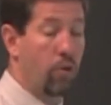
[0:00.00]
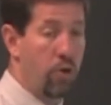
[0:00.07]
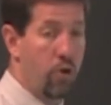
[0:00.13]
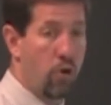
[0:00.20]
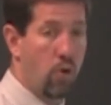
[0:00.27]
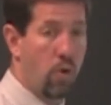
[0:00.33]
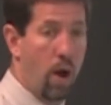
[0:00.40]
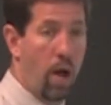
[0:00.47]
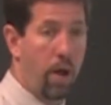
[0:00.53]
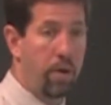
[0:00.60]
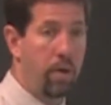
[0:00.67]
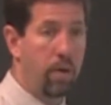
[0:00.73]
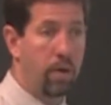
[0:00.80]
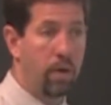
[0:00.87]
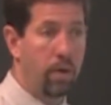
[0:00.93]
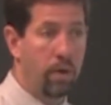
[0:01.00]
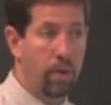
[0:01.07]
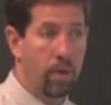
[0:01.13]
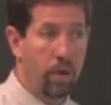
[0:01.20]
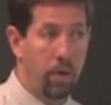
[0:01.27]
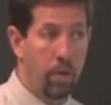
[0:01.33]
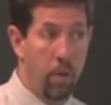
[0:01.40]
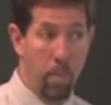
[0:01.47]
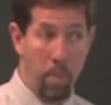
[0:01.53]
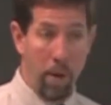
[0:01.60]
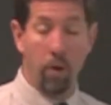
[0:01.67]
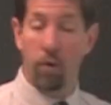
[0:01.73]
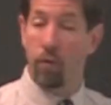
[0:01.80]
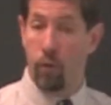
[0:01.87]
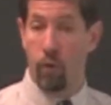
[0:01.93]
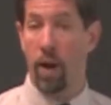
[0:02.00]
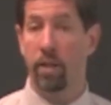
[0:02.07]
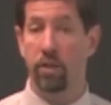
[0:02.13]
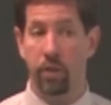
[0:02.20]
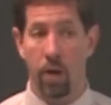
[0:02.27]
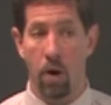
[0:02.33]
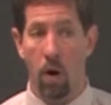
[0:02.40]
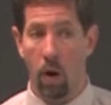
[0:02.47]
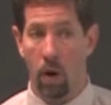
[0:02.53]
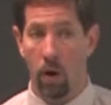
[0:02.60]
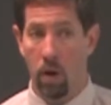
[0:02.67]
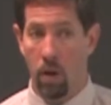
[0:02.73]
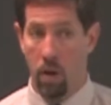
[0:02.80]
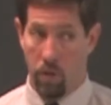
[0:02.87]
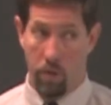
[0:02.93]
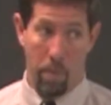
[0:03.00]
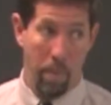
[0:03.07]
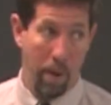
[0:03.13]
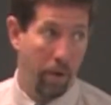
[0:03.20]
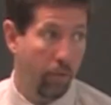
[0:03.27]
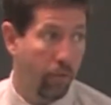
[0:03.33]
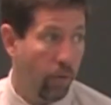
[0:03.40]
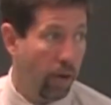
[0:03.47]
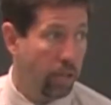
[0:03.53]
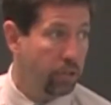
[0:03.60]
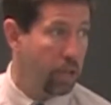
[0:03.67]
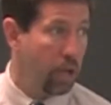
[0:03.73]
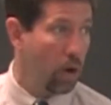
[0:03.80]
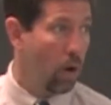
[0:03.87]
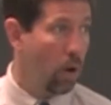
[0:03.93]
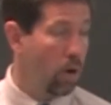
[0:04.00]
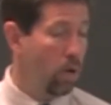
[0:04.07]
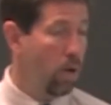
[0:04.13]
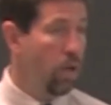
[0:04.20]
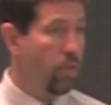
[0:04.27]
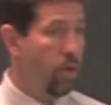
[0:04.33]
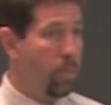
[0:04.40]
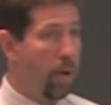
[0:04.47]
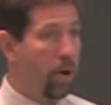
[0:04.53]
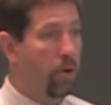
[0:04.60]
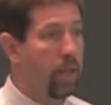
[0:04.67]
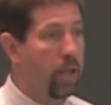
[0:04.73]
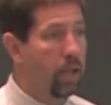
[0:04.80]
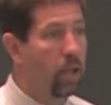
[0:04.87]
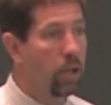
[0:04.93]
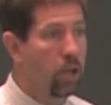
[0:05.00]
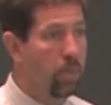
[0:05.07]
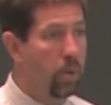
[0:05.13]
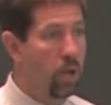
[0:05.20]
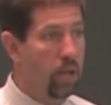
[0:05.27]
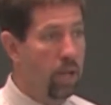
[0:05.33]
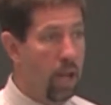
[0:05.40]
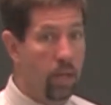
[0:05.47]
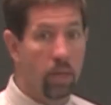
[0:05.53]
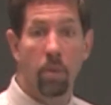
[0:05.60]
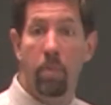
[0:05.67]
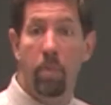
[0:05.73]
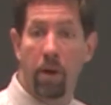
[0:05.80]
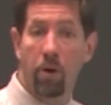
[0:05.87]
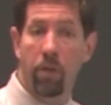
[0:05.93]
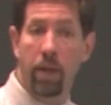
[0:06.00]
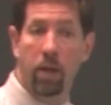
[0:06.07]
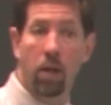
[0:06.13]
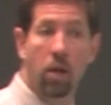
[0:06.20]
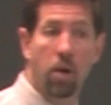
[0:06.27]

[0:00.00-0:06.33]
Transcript: neuron, the better friends they are. The better friends they are, the better they can communicate. The better they can